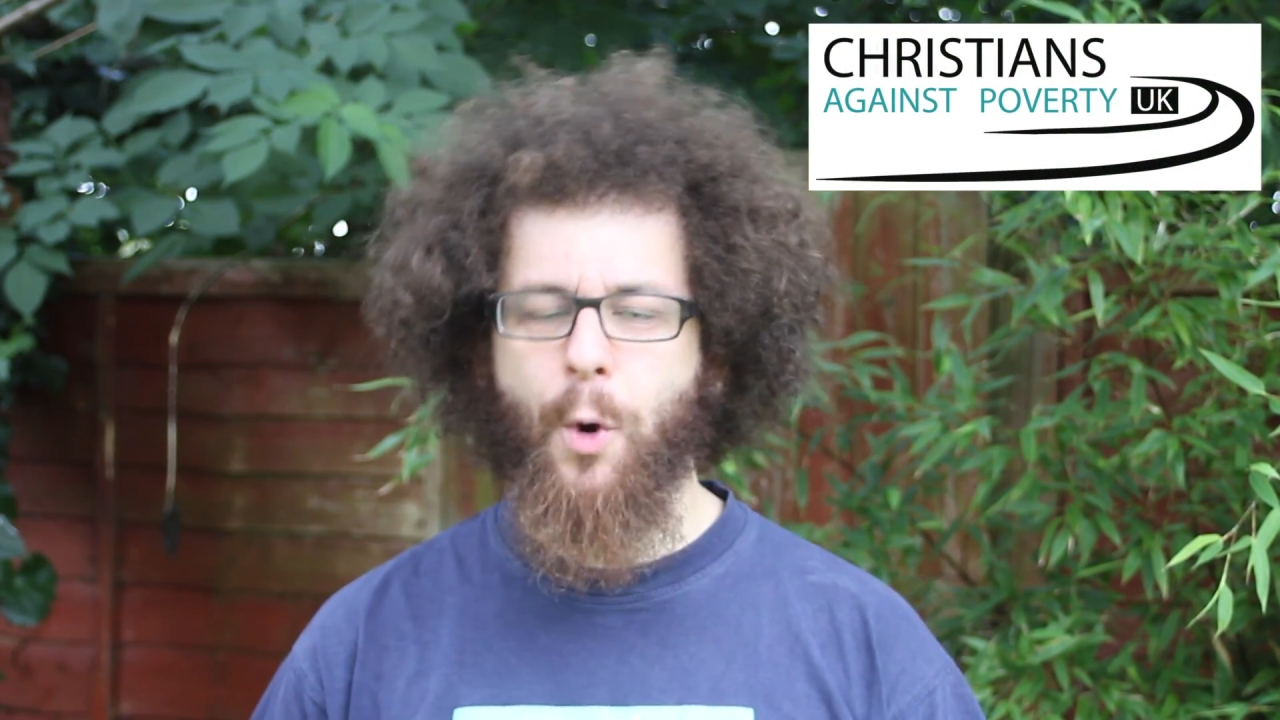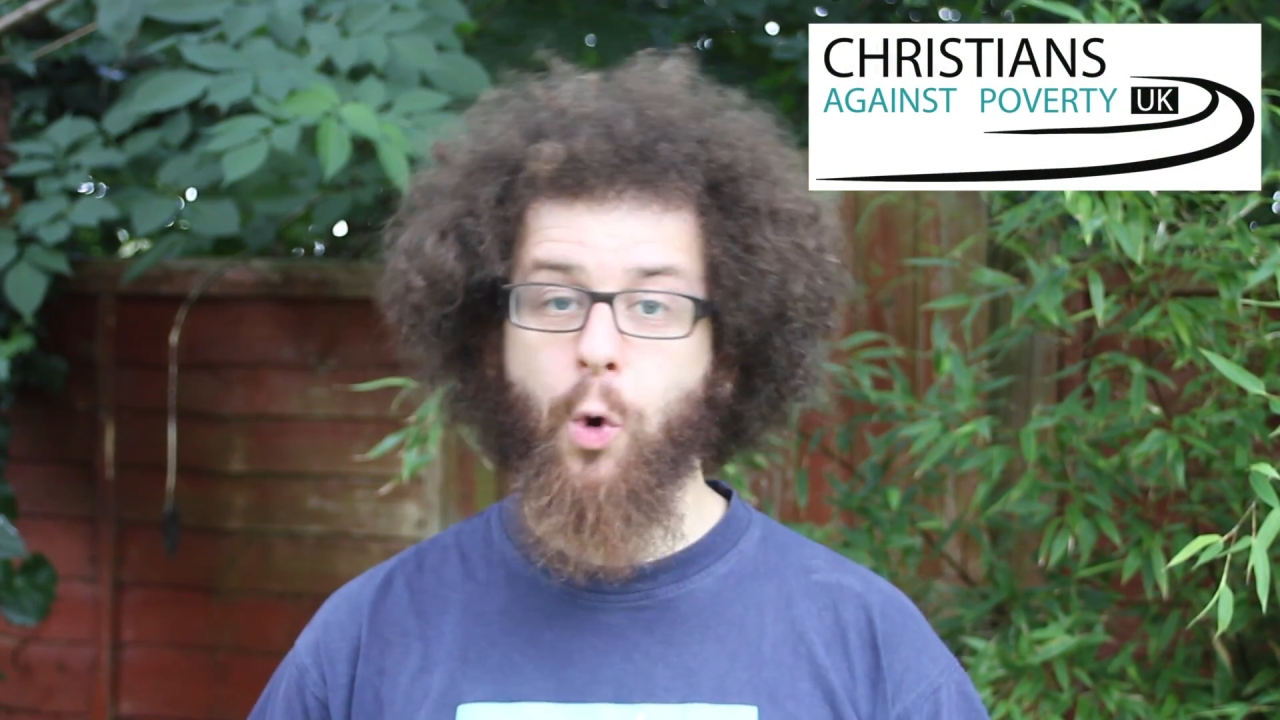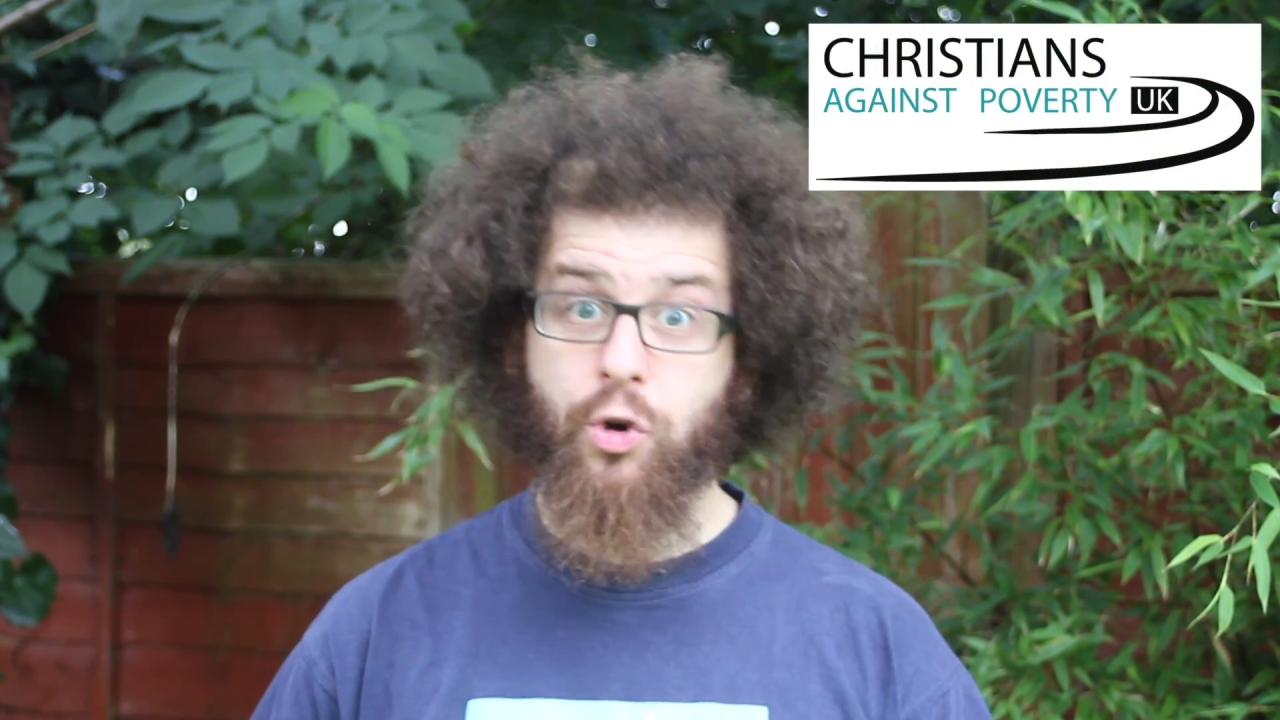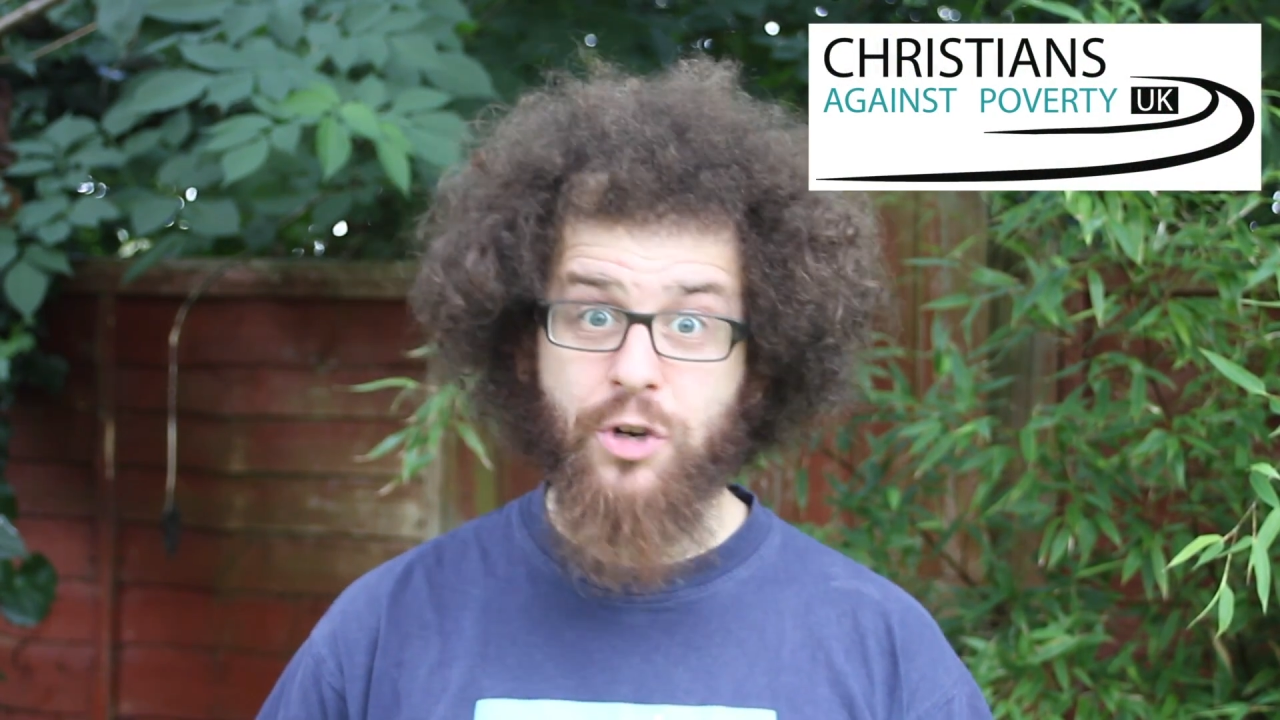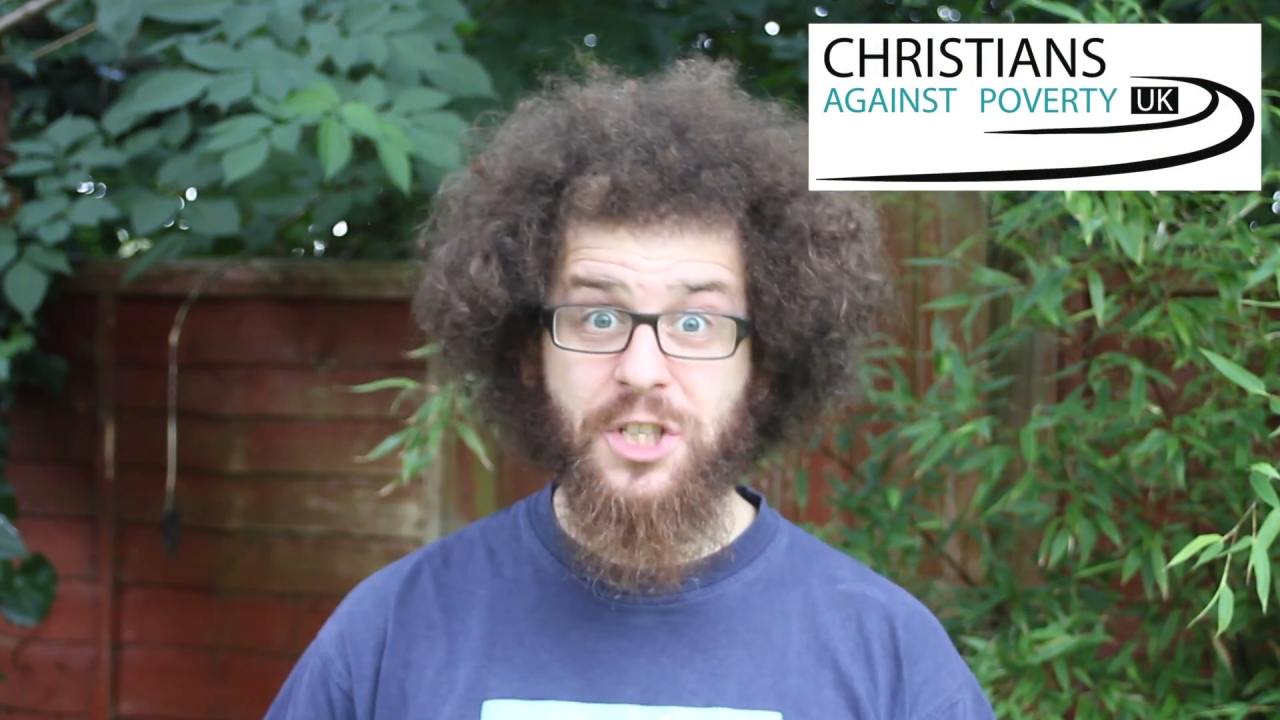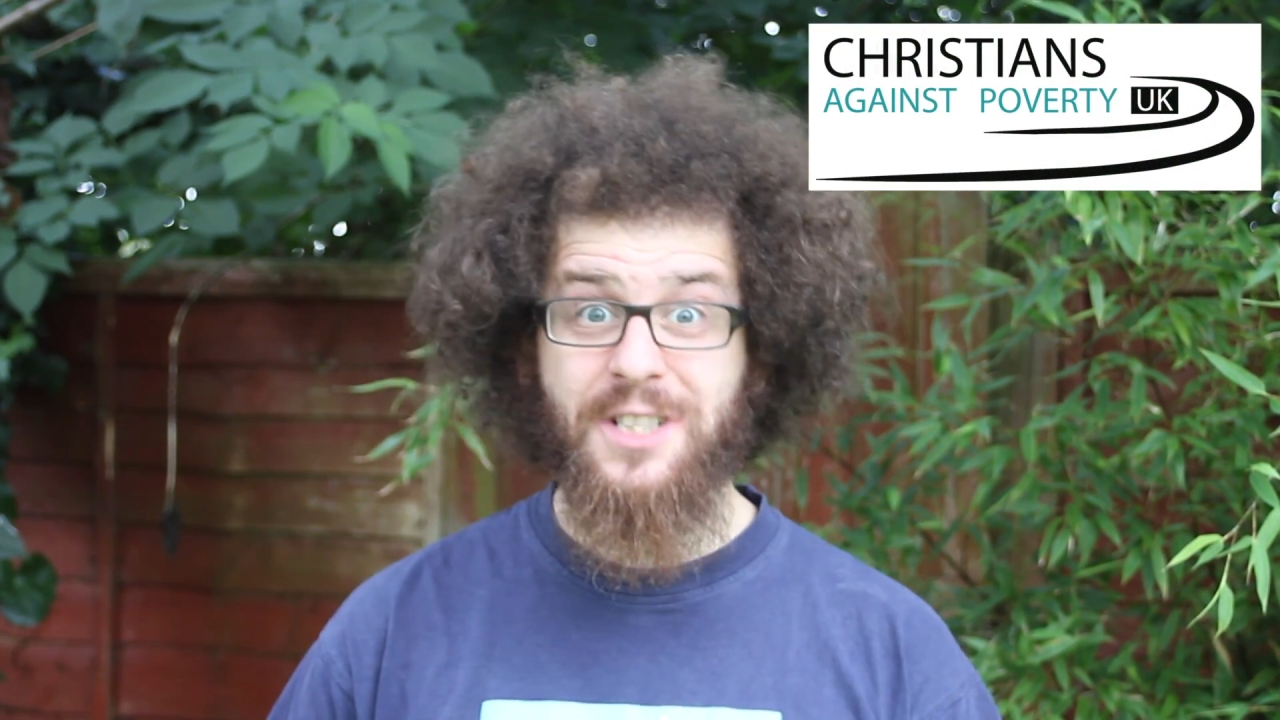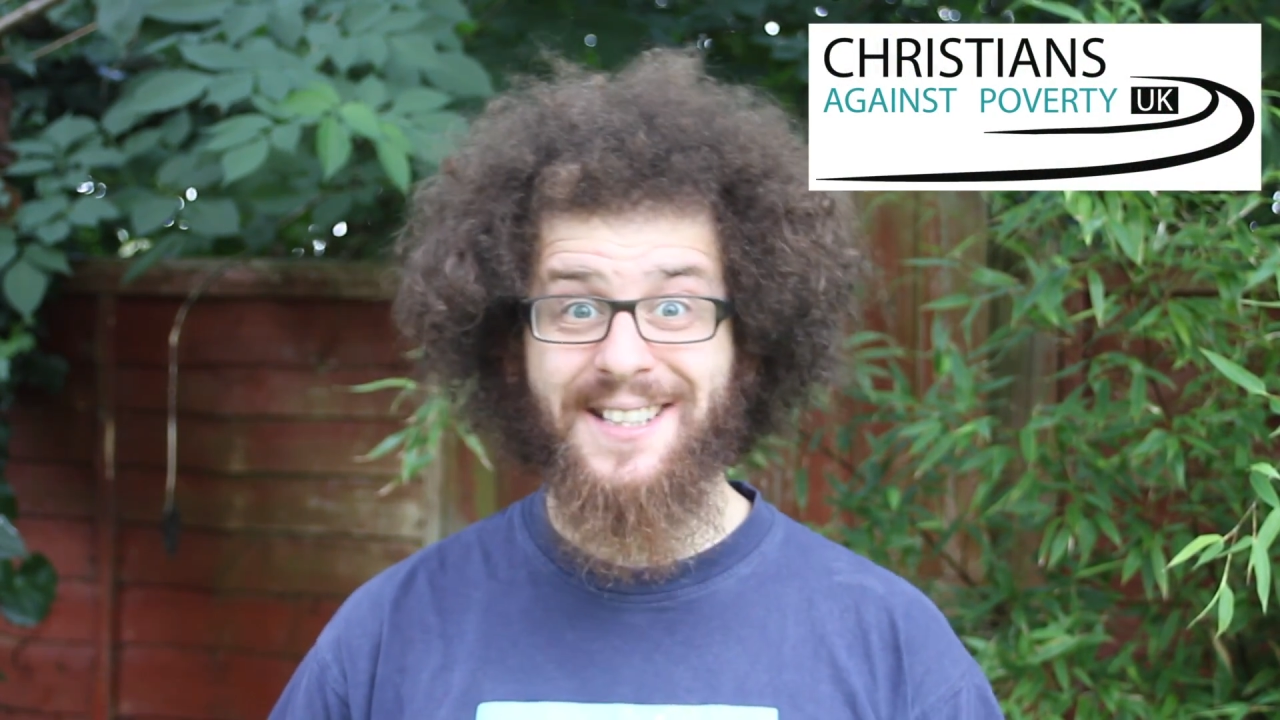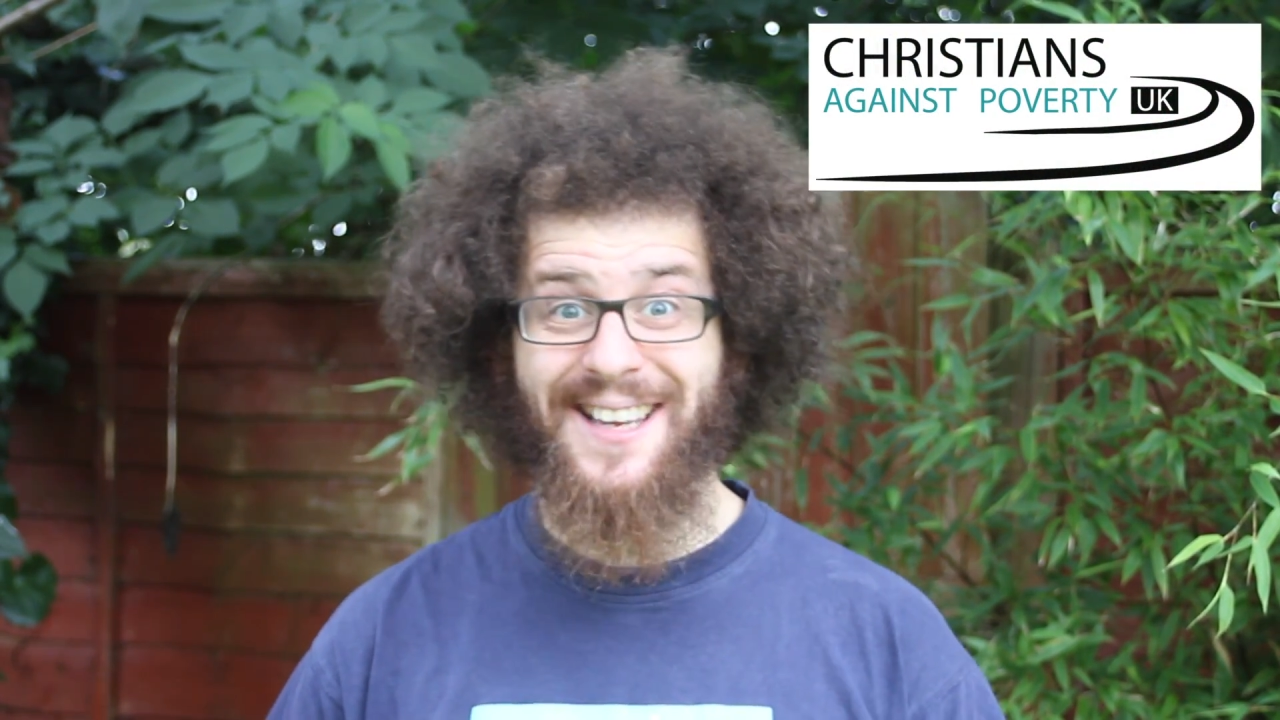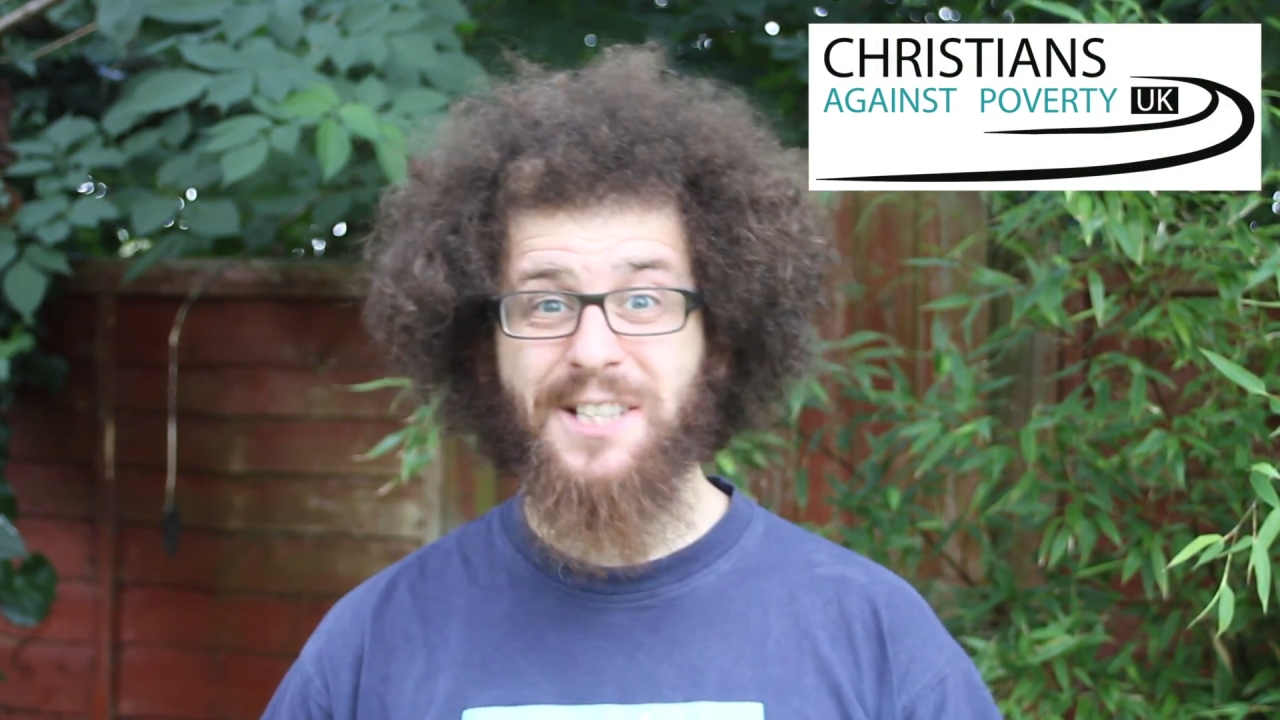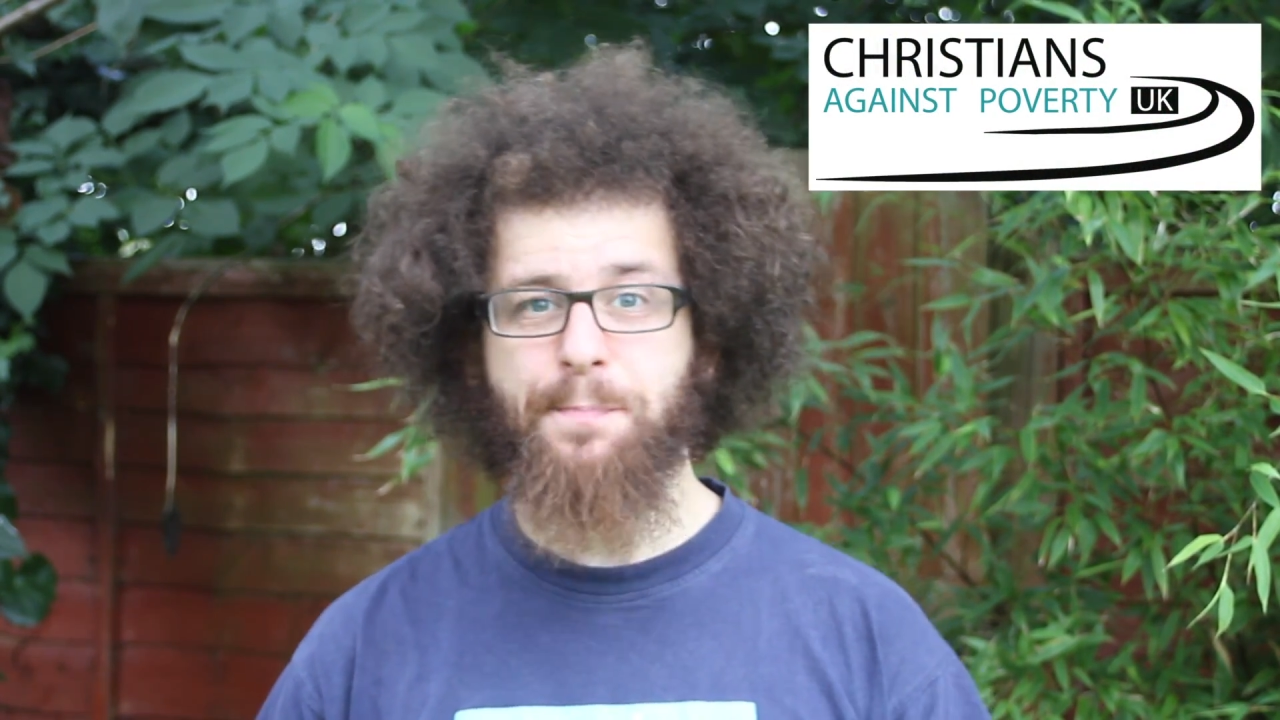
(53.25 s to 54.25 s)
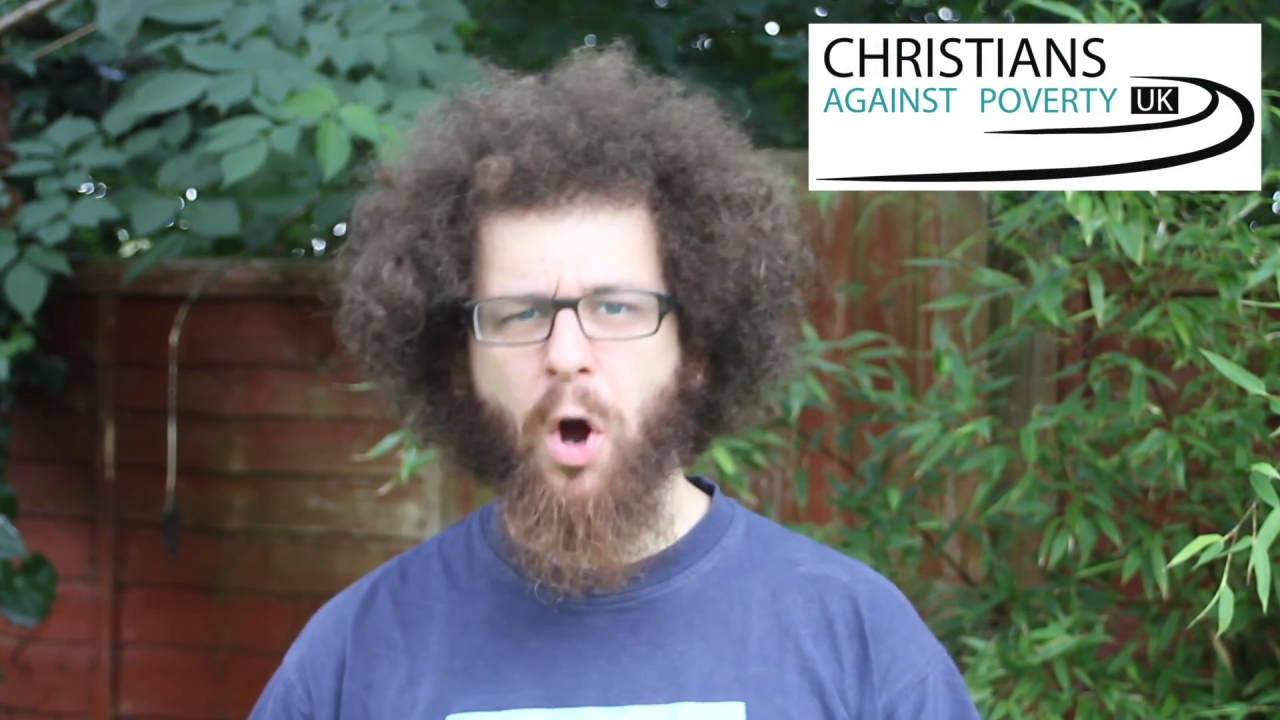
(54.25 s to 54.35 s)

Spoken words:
or Christians Against